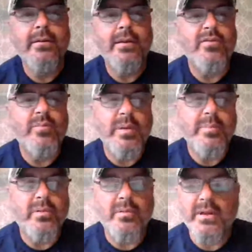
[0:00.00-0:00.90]
Give
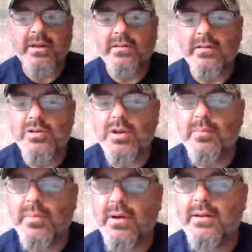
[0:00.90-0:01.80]
people a minute to
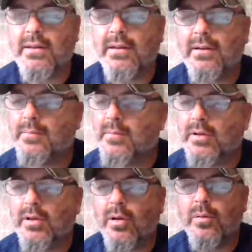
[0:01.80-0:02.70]
jump on here. I'm
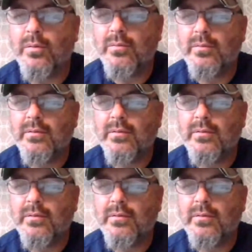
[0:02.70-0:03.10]
going to go